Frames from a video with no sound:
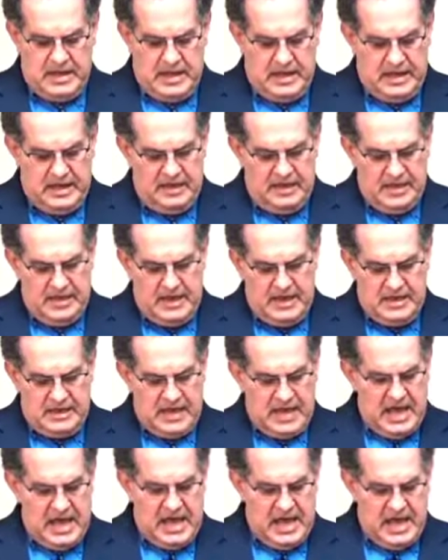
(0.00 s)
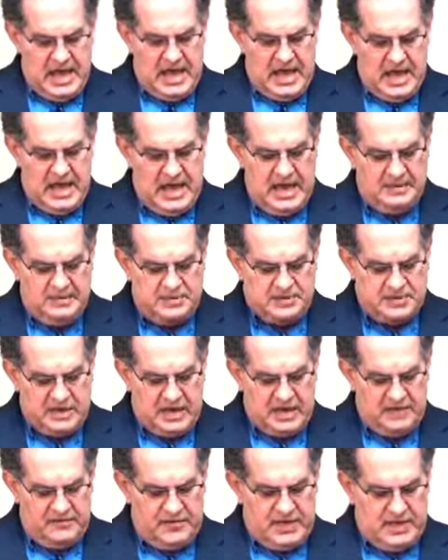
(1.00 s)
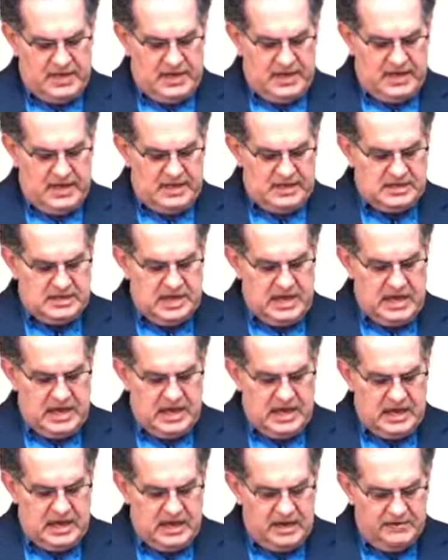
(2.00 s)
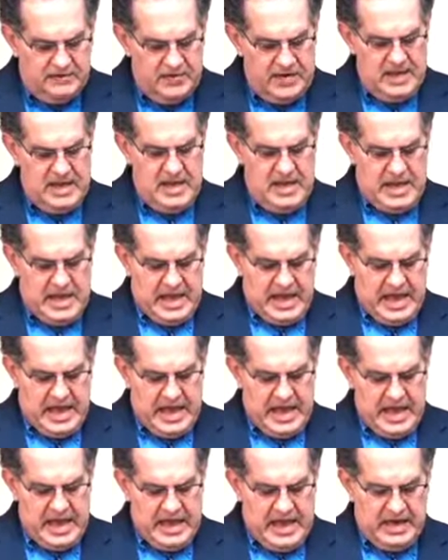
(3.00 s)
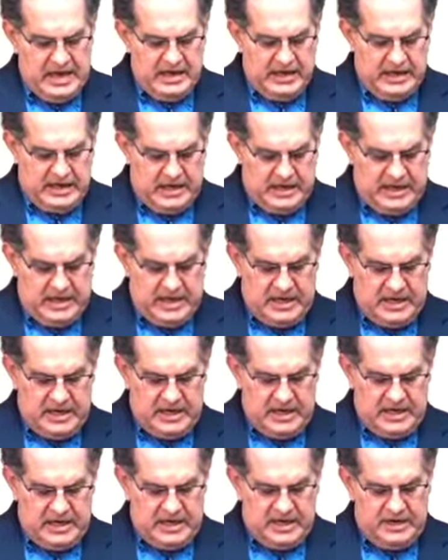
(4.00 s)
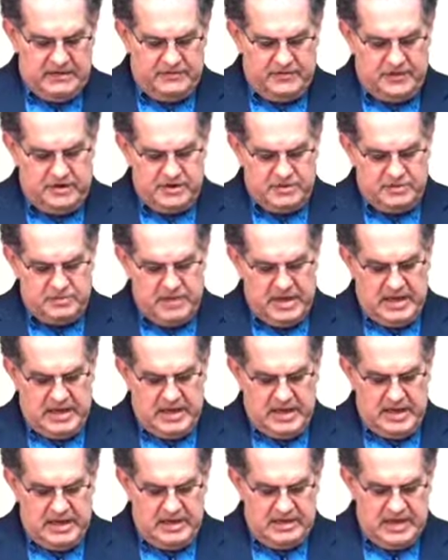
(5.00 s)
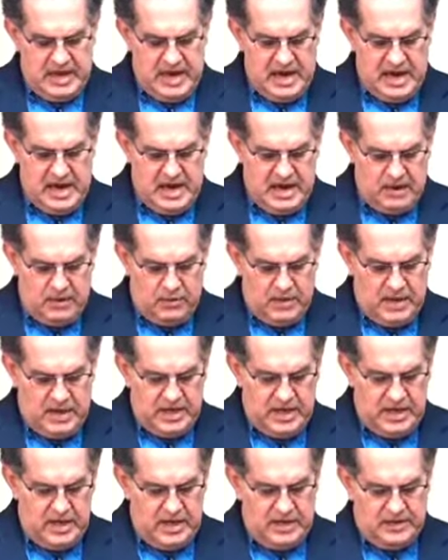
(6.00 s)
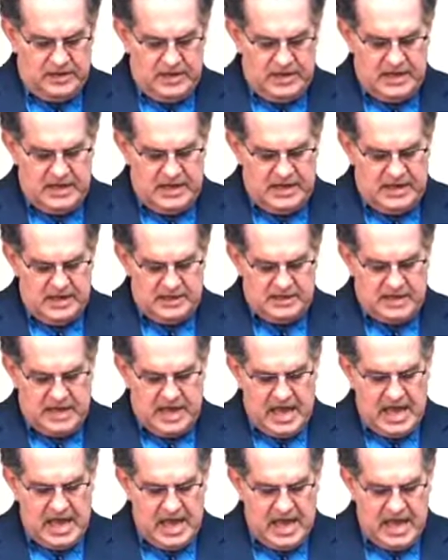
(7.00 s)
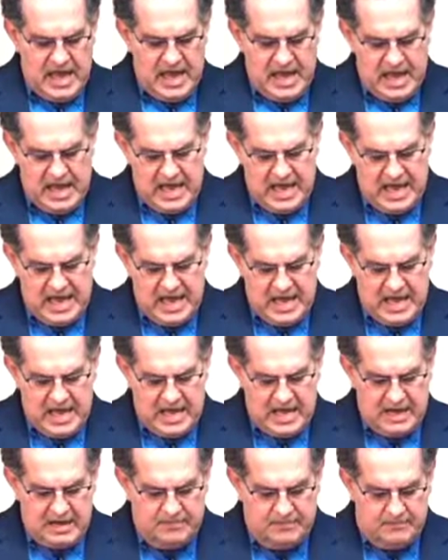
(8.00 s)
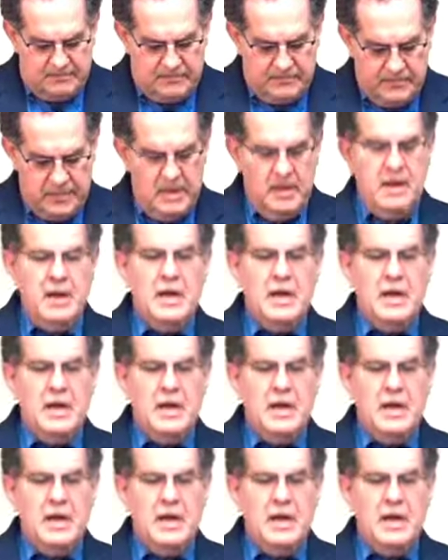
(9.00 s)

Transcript: in the depths of his love and covers me there with his hand